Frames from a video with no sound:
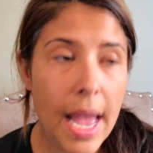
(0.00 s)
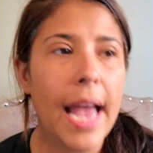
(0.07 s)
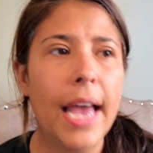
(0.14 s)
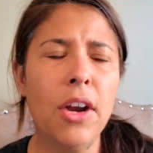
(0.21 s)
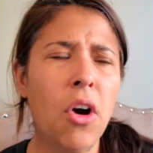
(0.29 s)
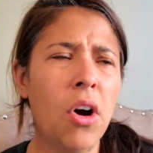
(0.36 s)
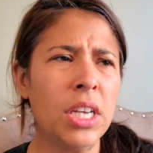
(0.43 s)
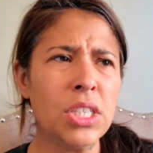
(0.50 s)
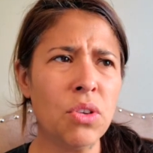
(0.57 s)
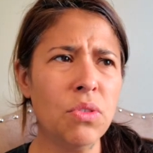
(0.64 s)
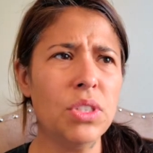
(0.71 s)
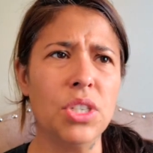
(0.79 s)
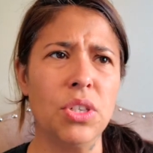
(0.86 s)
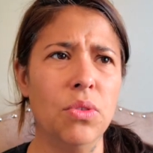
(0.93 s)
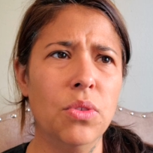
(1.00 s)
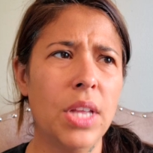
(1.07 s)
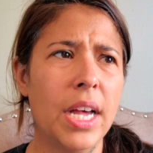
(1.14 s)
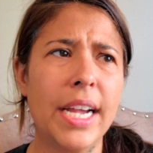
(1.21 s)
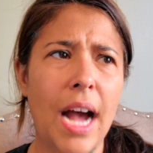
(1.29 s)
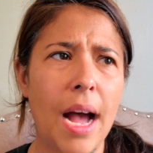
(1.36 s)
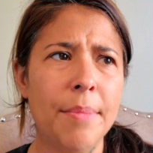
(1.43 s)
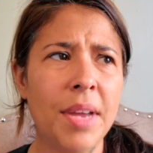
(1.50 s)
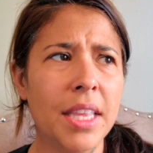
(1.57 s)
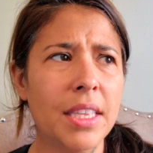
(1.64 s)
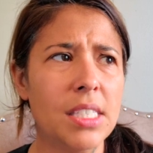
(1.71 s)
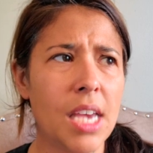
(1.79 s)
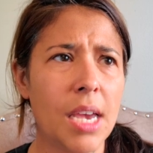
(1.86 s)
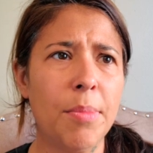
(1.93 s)
And also, too, like, I'm not
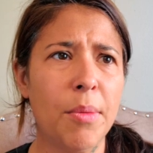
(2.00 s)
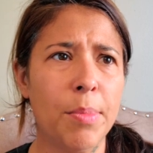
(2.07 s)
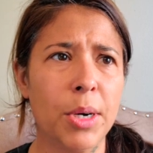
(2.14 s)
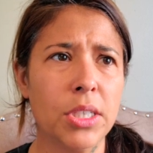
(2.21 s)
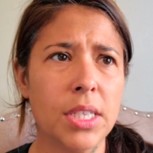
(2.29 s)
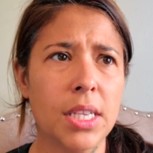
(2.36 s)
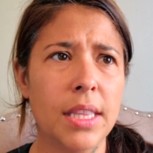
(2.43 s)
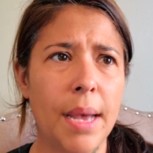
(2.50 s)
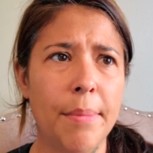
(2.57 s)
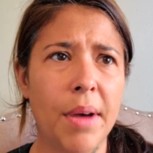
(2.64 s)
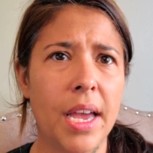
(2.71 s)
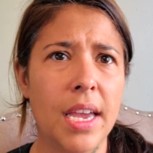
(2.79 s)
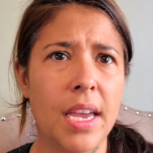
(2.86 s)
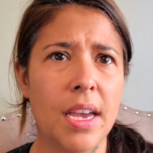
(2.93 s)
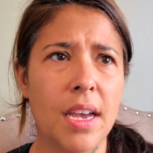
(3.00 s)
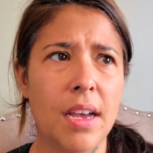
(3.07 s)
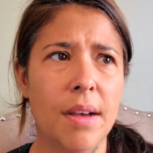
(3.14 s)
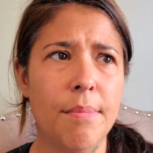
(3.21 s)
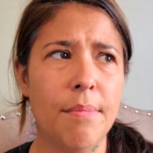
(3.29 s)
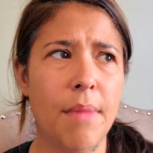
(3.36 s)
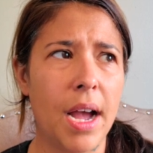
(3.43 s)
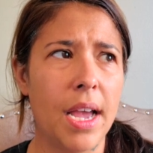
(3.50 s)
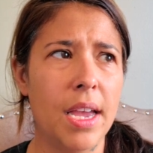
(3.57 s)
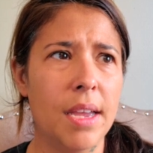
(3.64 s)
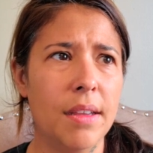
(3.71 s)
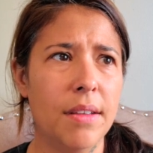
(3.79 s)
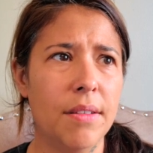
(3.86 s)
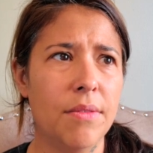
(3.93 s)
the type of person that
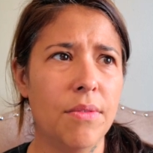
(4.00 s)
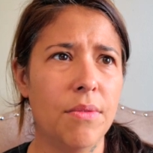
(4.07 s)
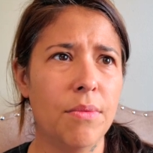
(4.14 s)
my